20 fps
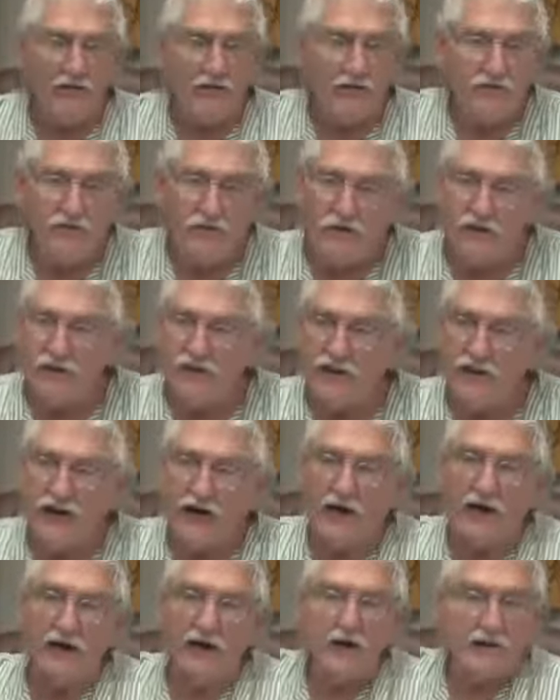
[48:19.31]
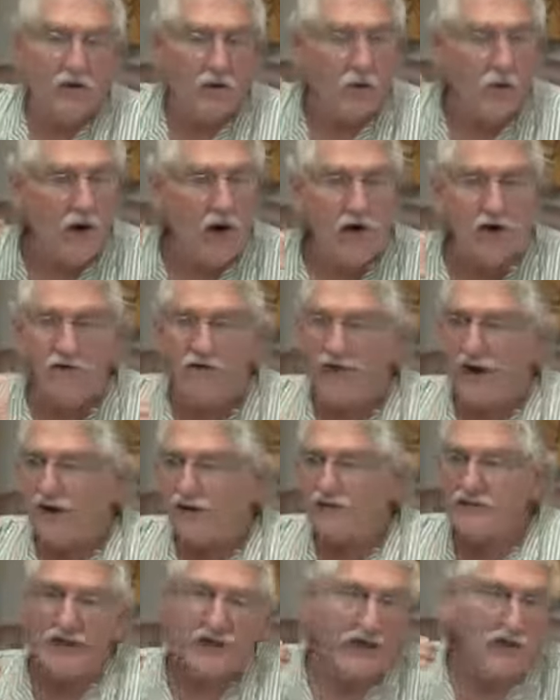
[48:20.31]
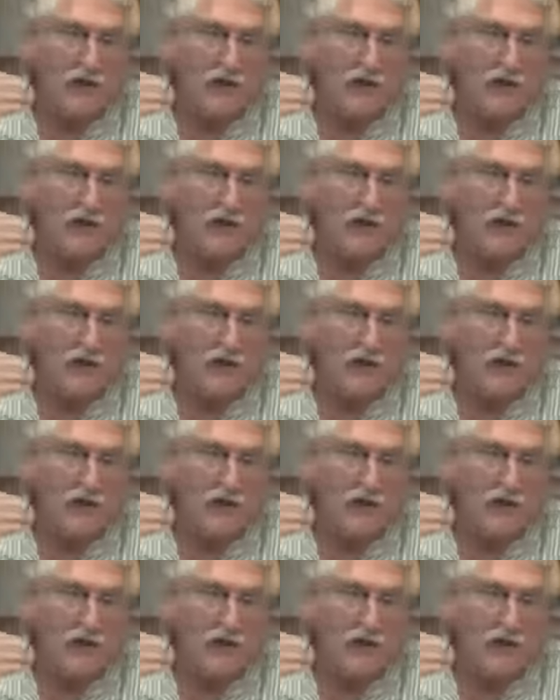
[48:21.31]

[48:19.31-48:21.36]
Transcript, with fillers: the fruitarian and the water fasting